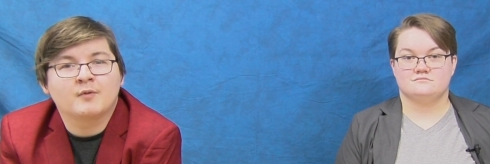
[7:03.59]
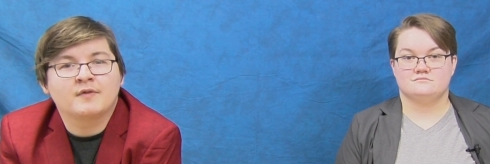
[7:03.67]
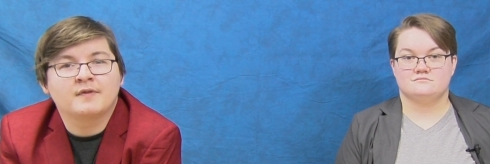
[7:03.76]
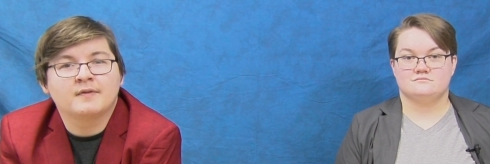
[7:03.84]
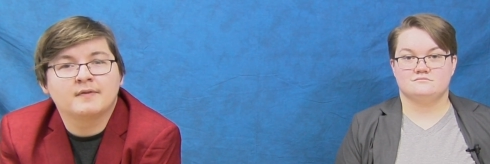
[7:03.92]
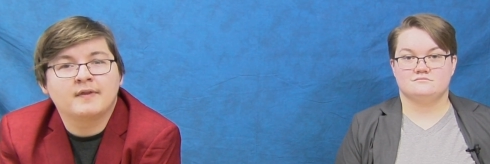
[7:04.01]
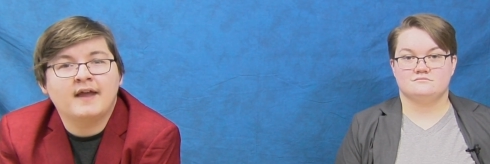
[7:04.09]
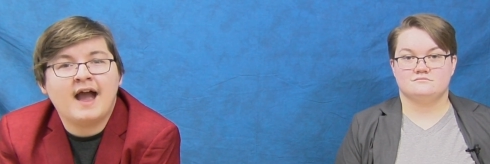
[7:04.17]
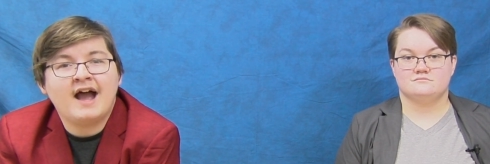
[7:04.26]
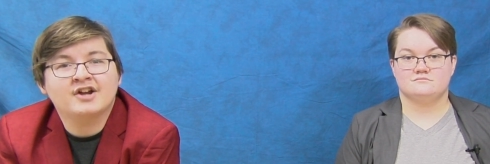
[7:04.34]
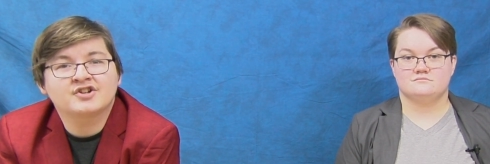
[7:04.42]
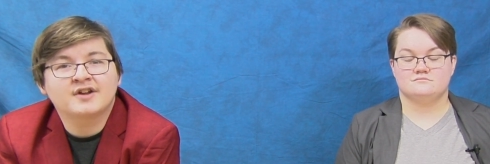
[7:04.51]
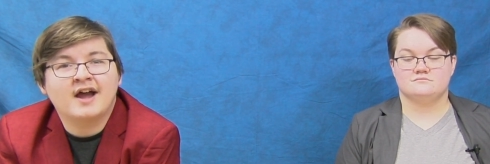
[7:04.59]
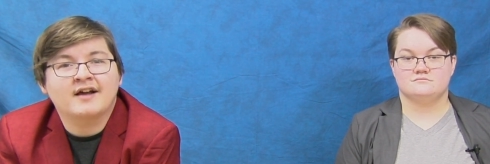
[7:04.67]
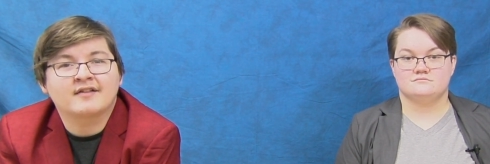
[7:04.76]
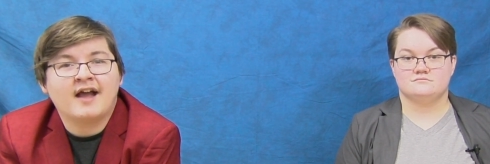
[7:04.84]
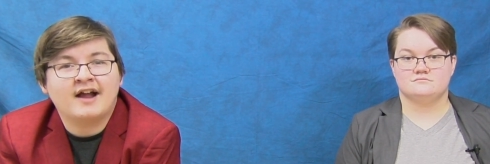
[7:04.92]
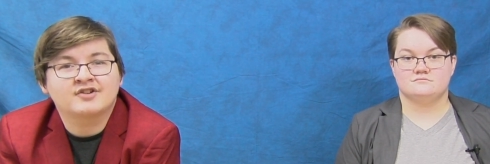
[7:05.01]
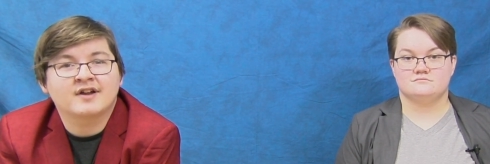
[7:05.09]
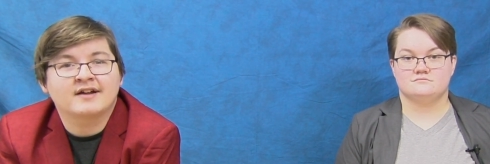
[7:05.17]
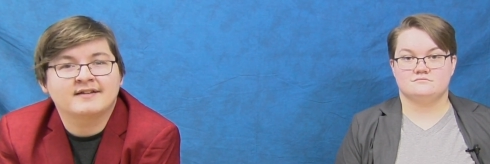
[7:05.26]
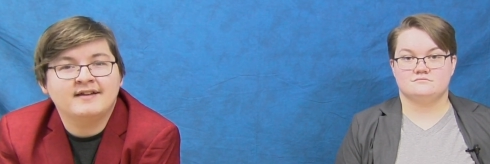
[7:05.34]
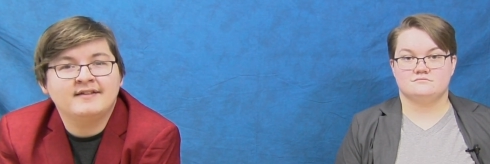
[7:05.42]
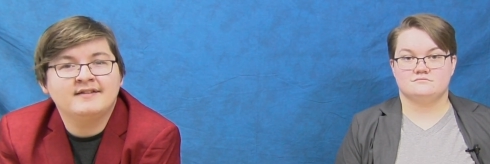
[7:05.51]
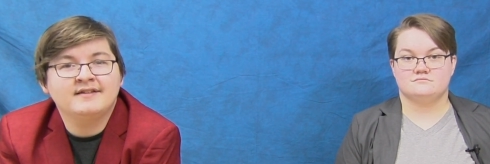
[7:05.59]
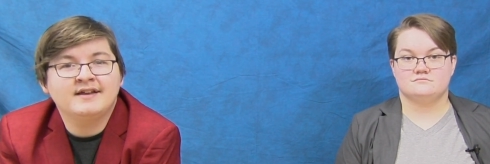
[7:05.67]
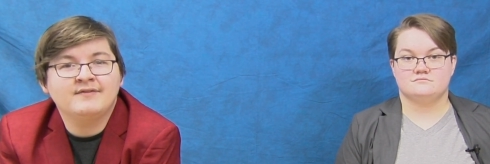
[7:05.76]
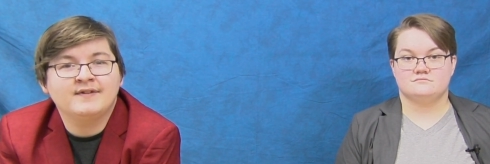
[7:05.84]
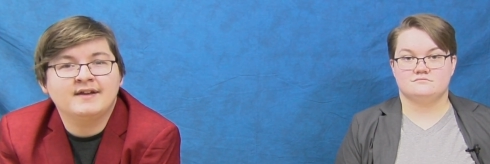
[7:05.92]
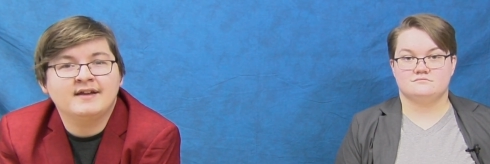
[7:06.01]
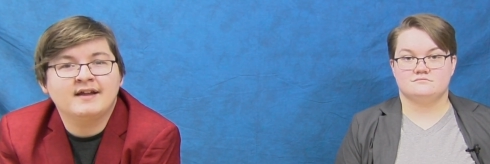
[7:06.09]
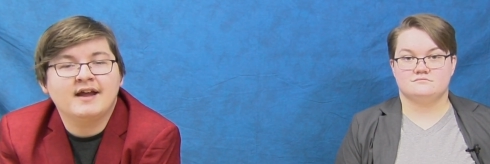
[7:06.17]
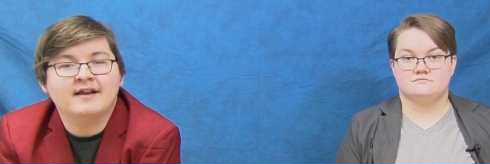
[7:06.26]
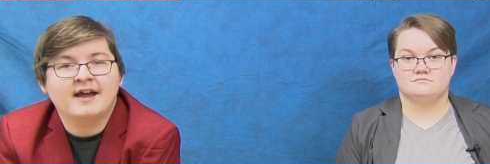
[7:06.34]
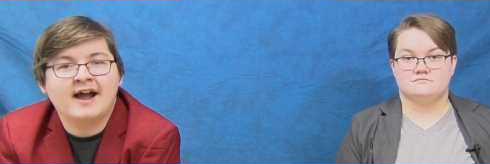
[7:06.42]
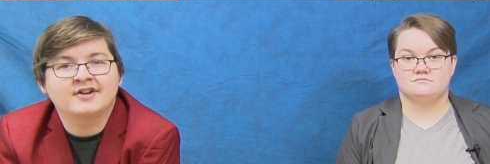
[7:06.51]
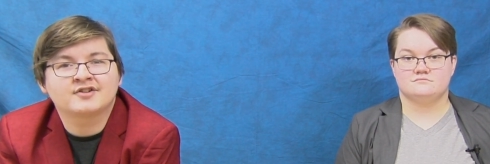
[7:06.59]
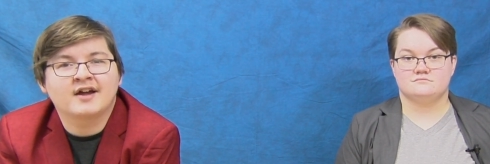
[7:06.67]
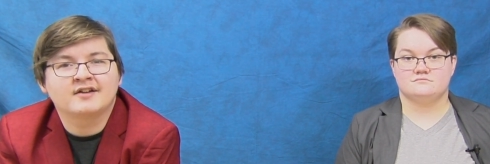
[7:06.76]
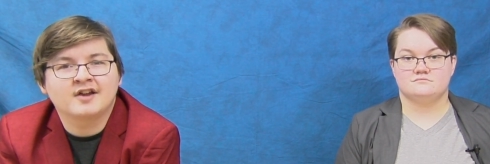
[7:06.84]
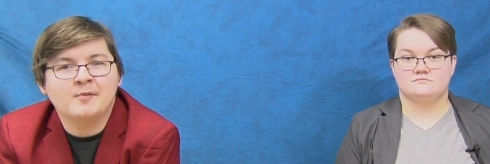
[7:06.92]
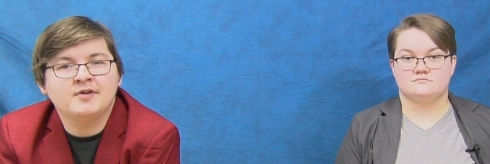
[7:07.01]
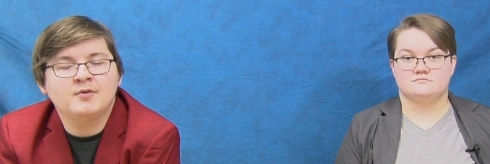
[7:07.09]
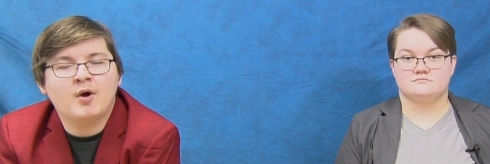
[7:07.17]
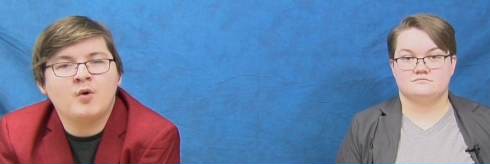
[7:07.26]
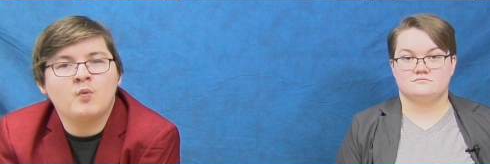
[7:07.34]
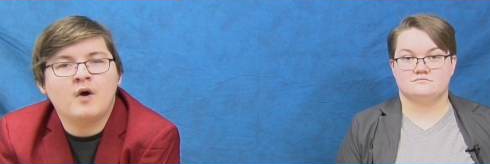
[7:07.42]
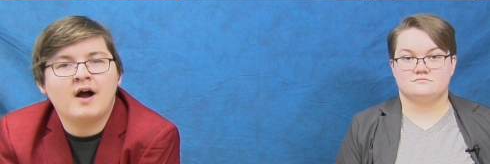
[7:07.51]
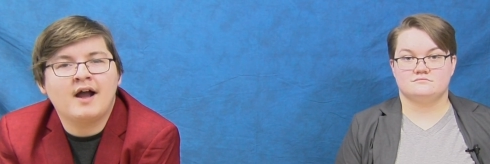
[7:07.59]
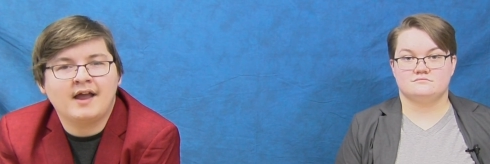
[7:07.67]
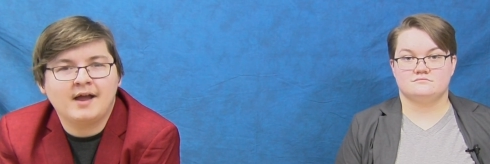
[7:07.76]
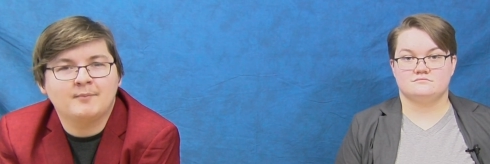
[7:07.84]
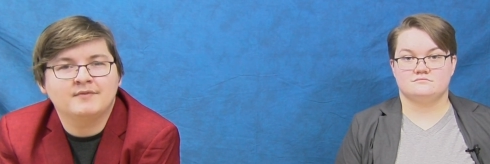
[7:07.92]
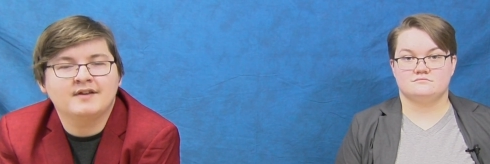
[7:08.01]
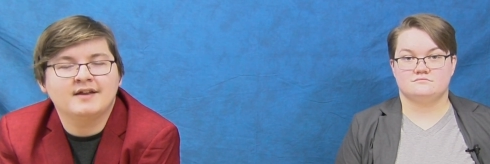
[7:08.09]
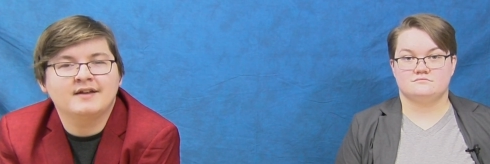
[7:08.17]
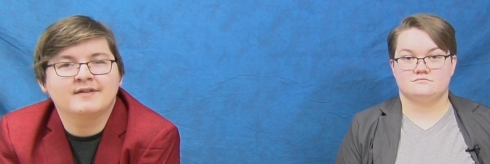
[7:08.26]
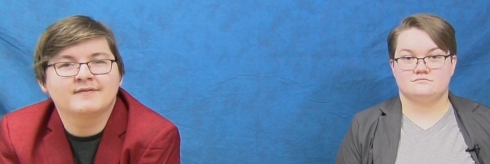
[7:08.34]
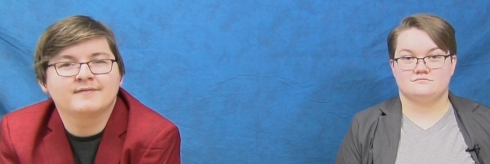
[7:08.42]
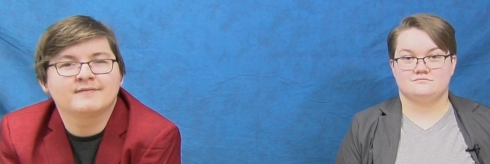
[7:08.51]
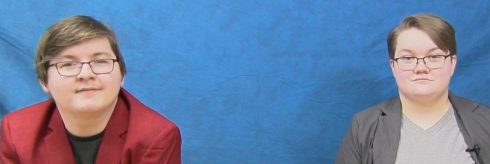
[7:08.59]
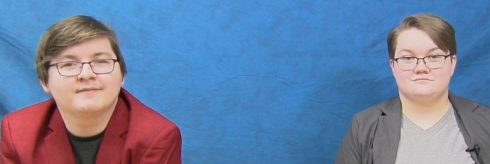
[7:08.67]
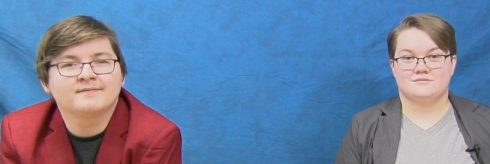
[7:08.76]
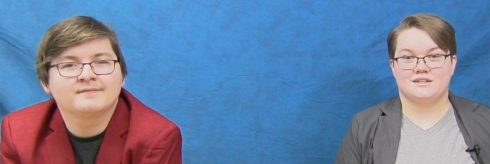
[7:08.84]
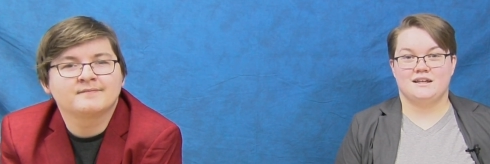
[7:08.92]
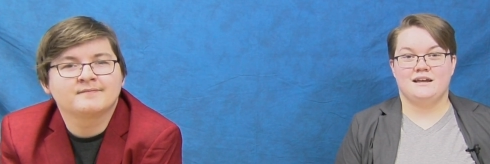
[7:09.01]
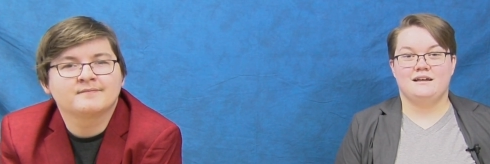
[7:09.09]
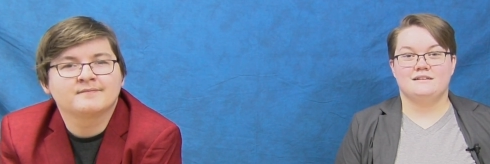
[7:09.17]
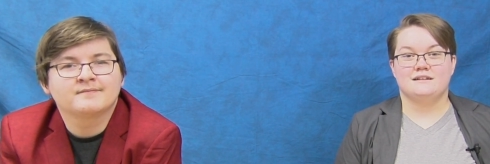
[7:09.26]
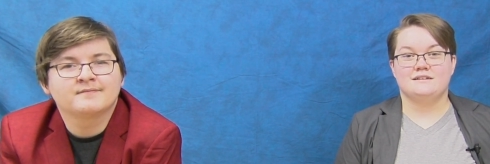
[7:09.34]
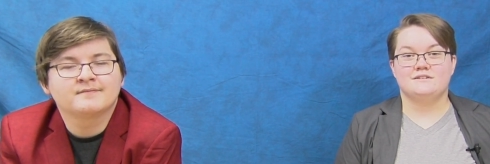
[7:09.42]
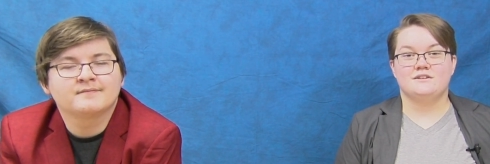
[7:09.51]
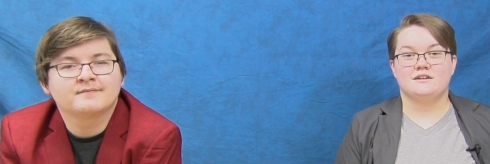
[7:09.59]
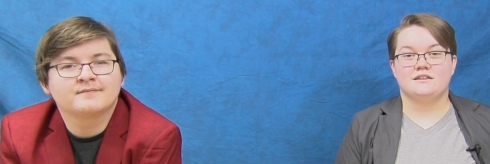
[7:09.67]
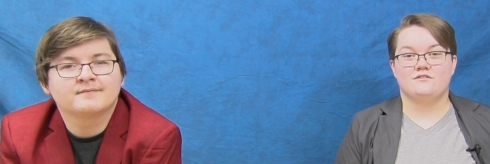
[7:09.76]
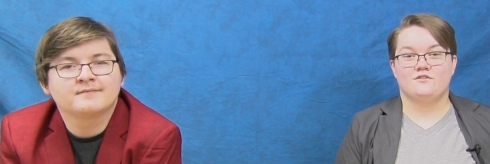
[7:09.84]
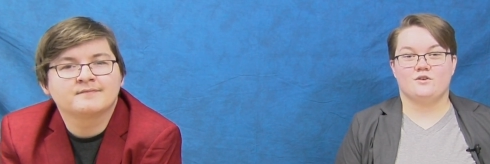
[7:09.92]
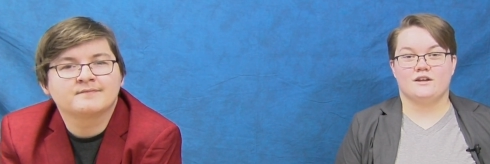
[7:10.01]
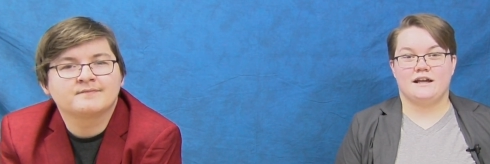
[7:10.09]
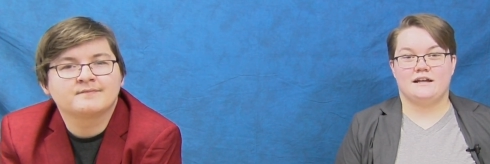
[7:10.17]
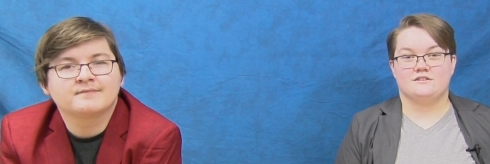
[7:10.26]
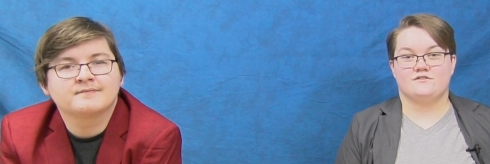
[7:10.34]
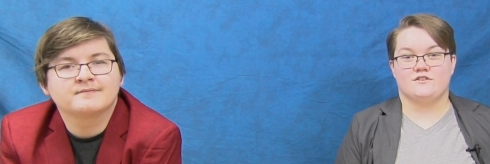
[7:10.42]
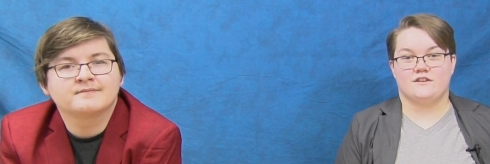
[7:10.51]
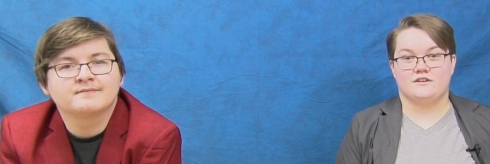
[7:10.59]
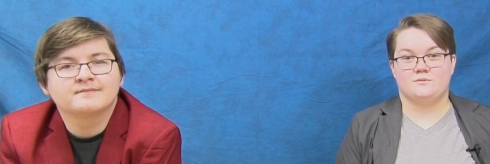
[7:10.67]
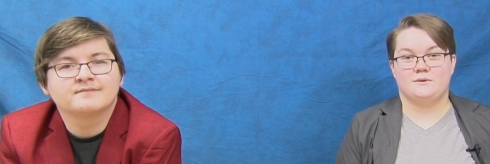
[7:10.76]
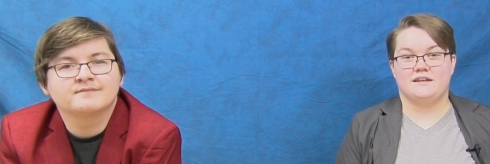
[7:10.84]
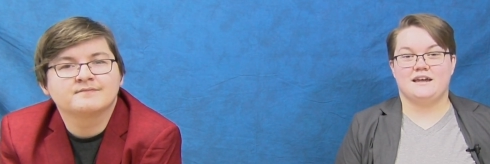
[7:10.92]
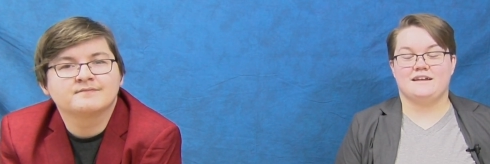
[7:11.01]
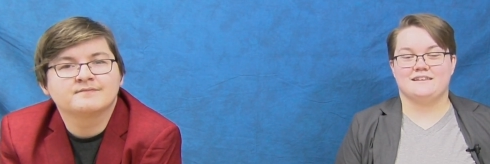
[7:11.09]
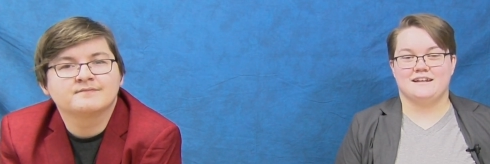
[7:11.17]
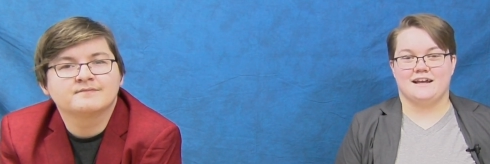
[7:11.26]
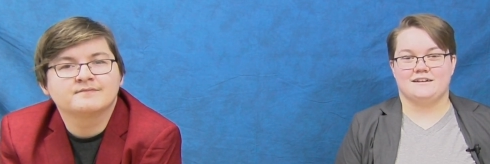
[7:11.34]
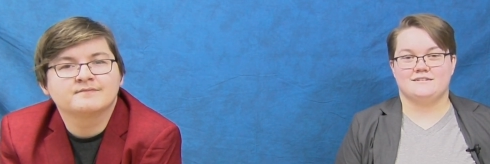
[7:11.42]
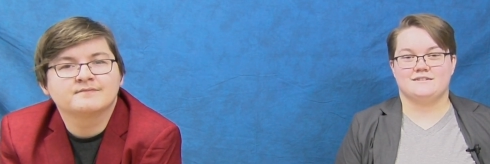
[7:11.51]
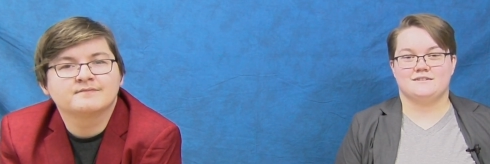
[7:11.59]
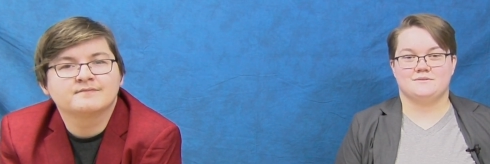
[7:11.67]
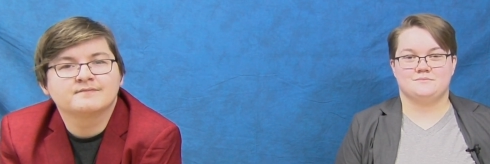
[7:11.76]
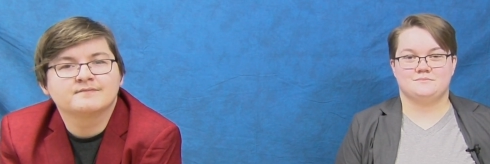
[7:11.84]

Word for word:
Speaker 1: with the hashtags hashtag TCTV and hashtag WOYMT.
Speaker 2: Let's look at the forecast for this week and the next.